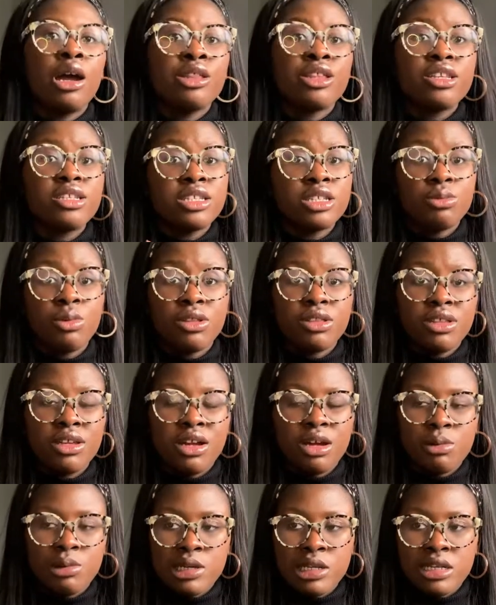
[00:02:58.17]
This is one thing
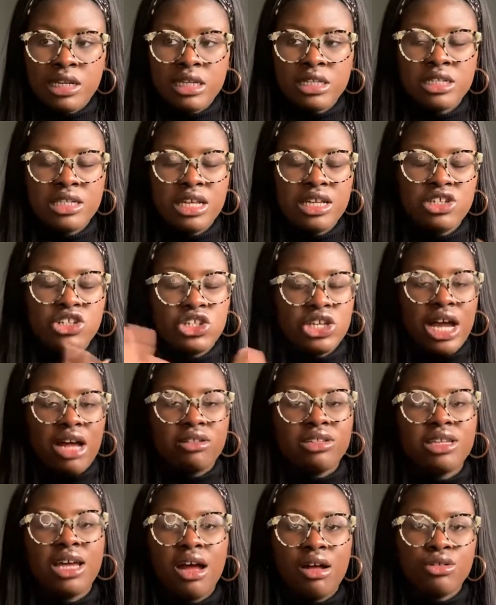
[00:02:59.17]
I want to say,
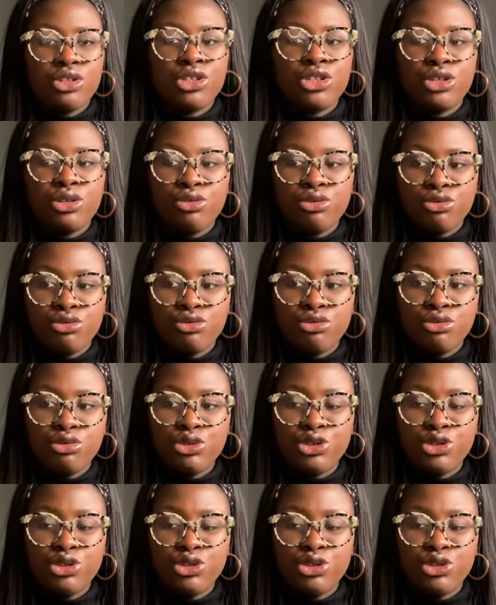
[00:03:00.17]
shout out to all